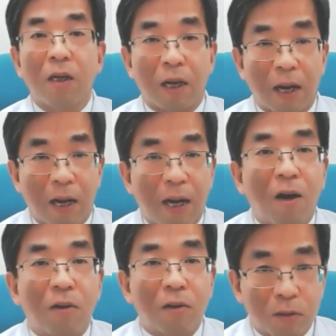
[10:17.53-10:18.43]

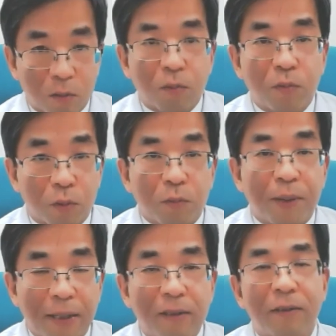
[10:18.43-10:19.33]
to
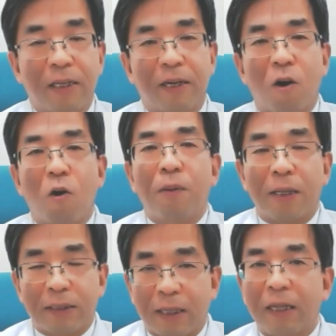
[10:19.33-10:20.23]
make the Hope
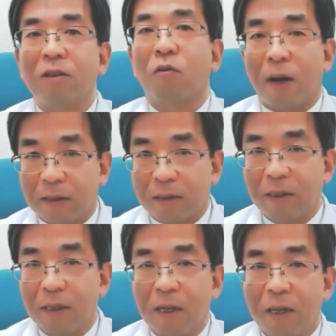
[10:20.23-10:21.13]
Asia network,
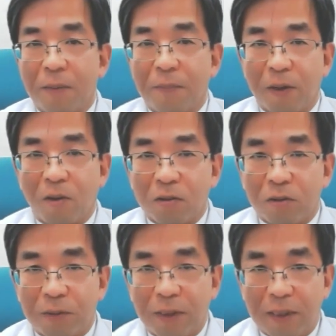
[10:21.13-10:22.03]
because
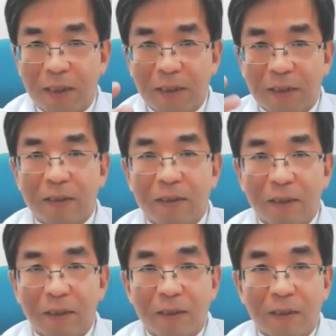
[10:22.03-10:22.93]
we need
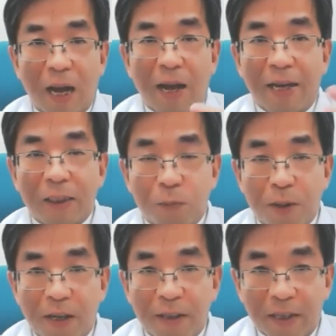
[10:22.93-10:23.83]
the
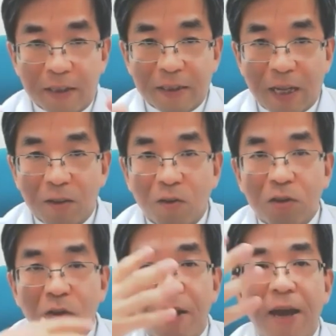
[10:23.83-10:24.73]
experience and
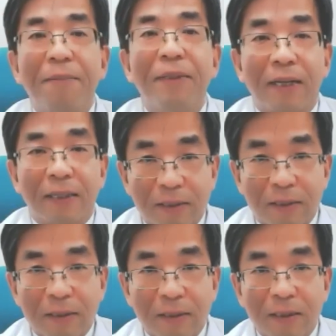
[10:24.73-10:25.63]
also evidence
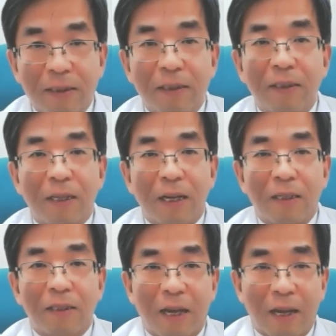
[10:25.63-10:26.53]

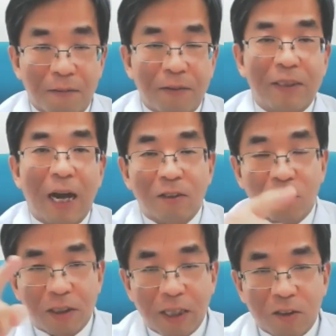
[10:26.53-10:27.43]
with the
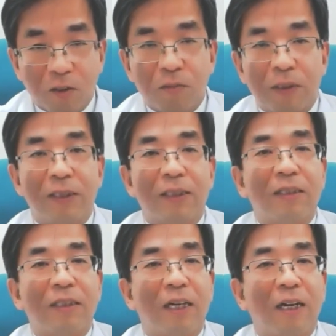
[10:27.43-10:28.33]
association with
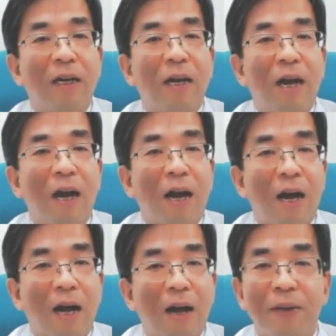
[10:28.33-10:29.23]
such a
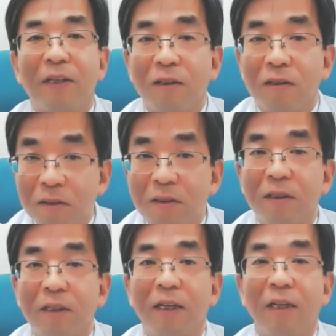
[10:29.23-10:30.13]
very good
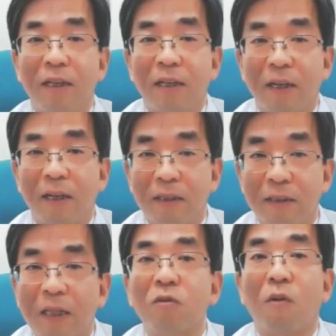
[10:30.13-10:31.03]
the
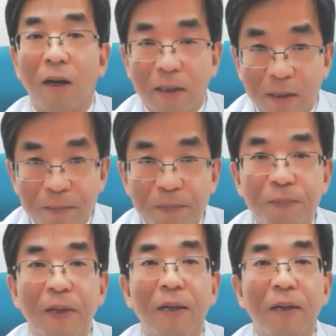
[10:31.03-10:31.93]
network
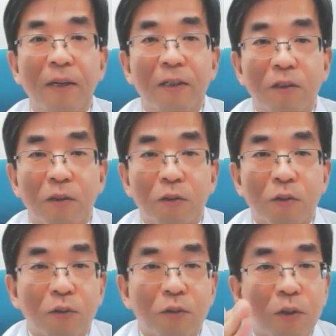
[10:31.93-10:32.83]

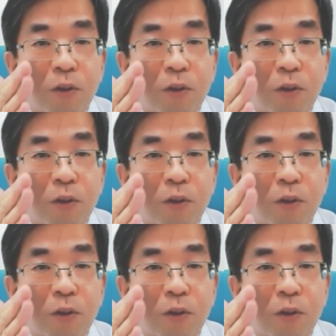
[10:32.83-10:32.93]
to